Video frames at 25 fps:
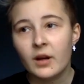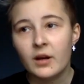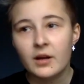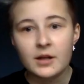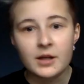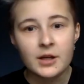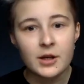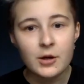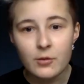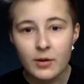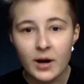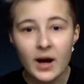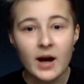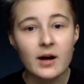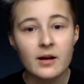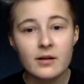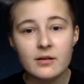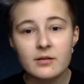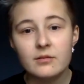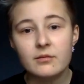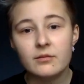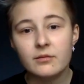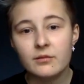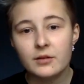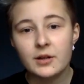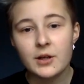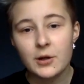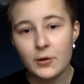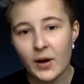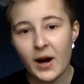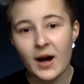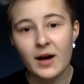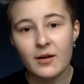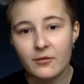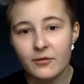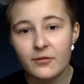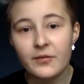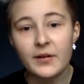you can
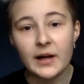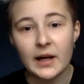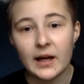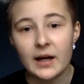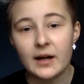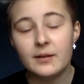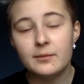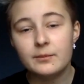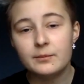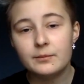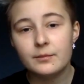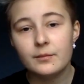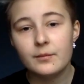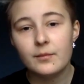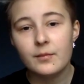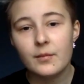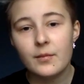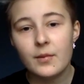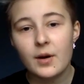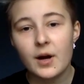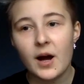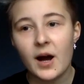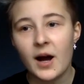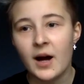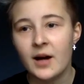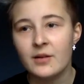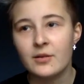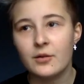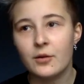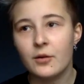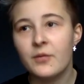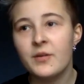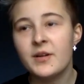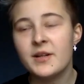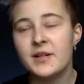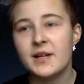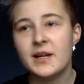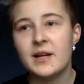fill it. And
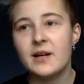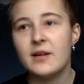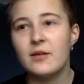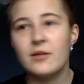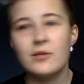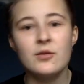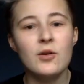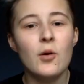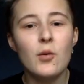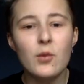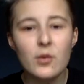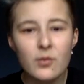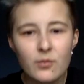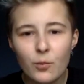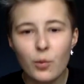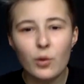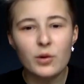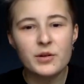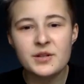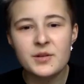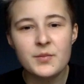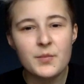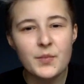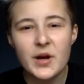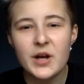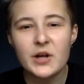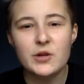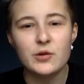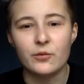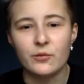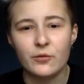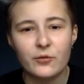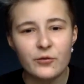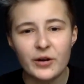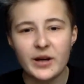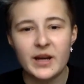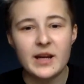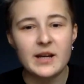obviously, no one wants to binge on
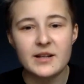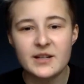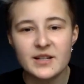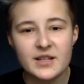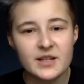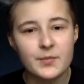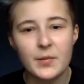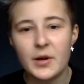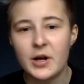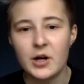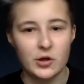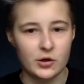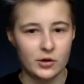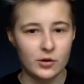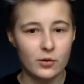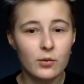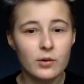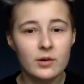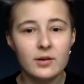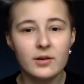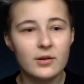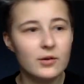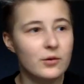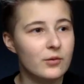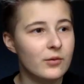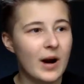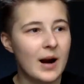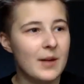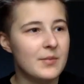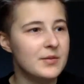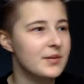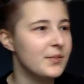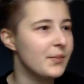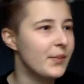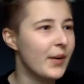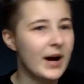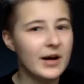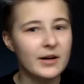freaking spinach. No one grabs
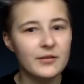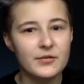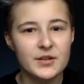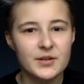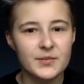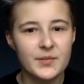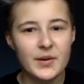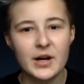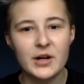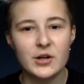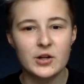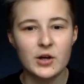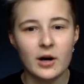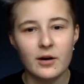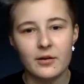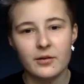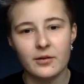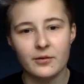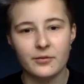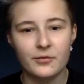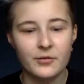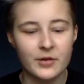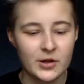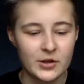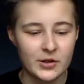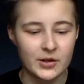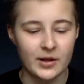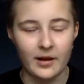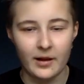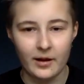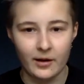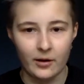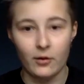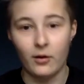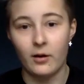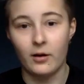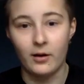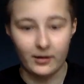a bag of spinach out of their fridge and they're
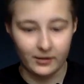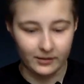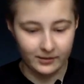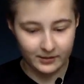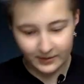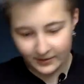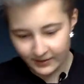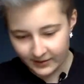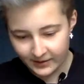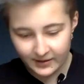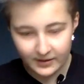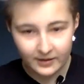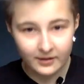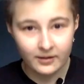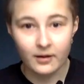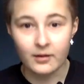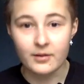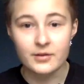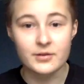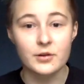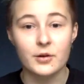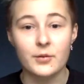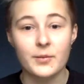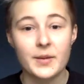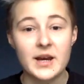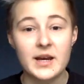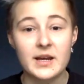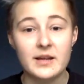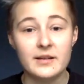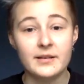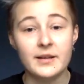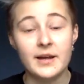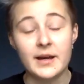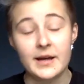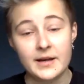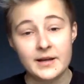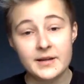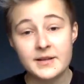like, oh, can't stop eating
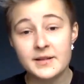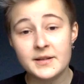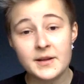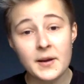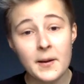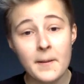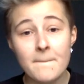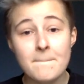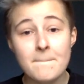this.